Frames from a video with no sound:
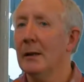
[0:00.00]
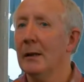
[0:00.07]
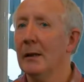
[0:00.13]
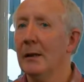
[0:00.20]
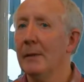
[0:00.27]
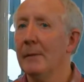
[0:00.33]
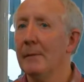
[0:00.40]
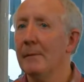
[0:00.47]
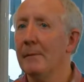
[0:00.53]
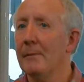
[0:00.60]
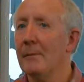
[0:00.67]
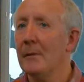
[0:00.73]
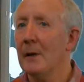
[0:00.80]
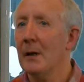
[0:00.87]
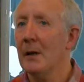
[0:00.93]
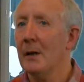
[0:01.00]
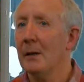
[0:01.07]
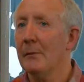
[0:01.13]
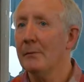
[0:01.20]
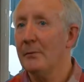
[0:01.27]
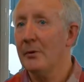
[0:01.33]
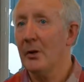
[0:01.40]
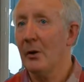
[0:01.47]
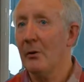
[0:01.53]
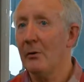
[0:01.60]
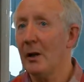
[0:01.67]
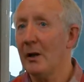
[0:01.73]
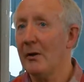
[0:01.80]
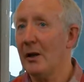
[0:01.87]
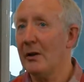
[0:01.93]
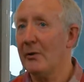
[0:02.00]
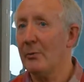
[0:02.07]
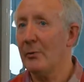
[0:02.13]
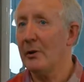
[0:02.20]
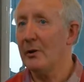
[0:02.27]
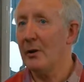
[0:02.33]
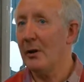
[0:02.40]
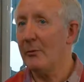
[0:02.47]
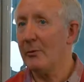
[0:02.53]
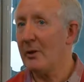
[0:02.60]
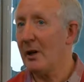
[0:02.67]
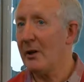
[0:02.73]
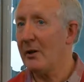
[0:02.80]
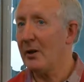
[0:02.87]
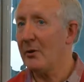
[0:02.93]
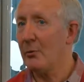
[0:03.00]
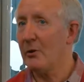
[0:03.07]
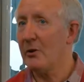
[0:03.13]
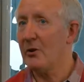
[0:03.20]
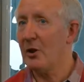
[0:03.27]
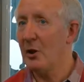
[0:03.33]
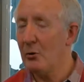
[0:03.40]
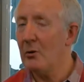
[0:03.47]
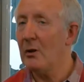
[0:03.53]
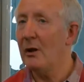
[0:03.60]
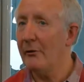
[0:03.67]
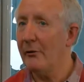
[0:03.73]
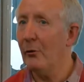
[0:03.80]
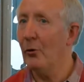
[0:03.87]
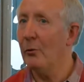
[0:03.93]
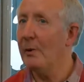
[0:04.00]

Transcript: Um, so that, that's, that, that's what it's usually for.